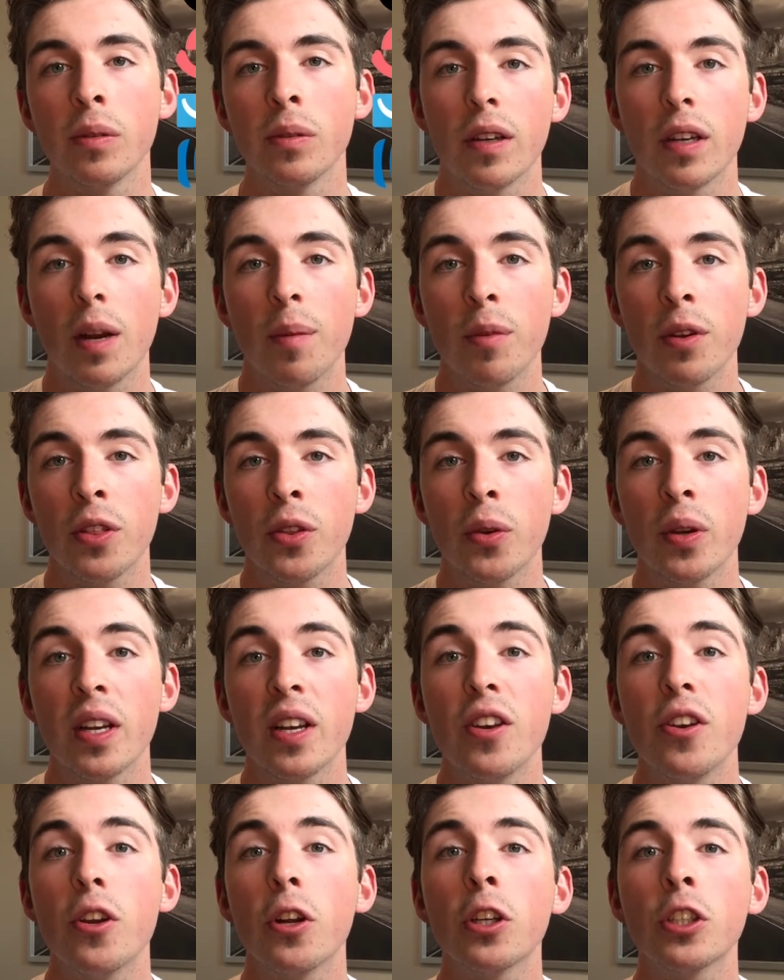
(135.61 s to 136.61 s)
Number 3,
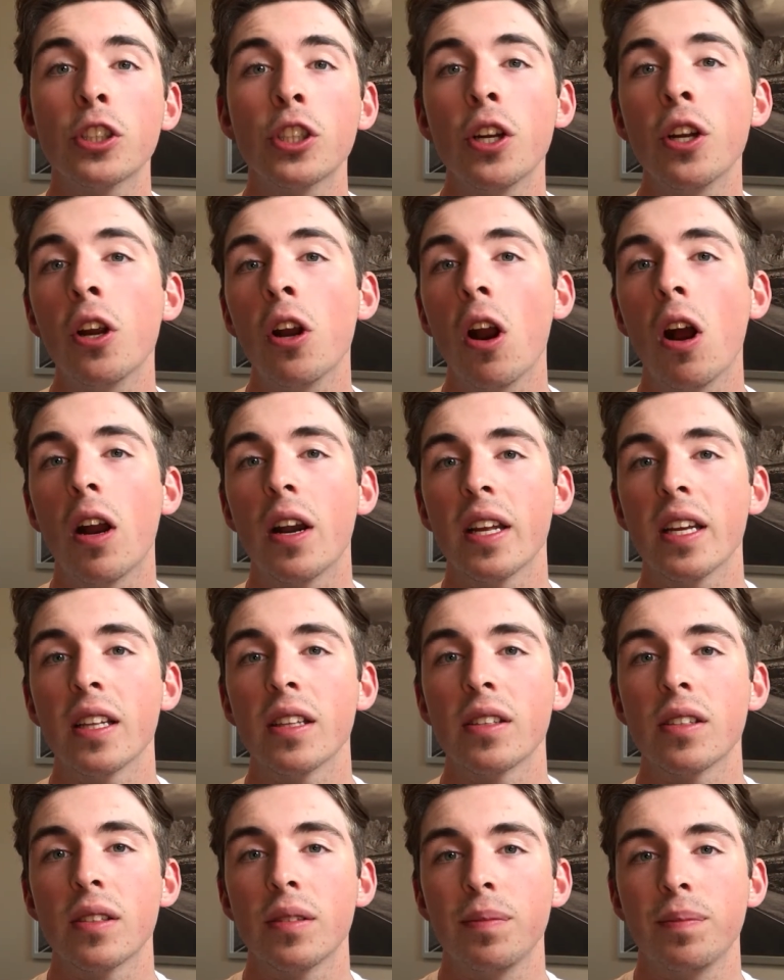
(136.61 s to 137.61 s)
nurture your
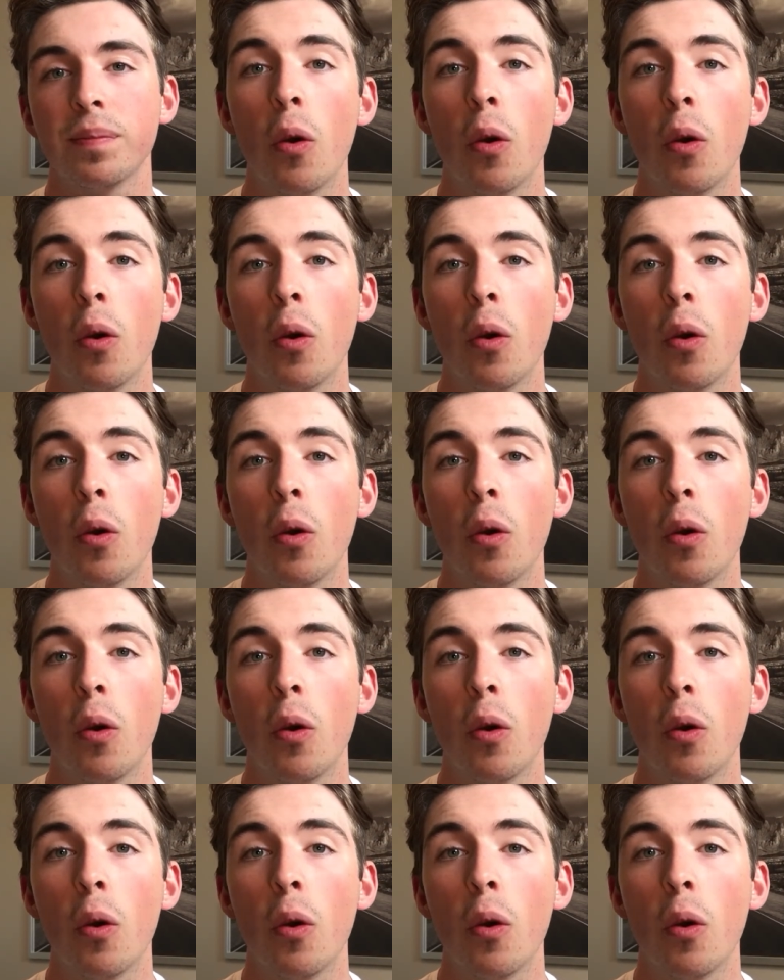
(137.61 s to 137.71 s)
audience.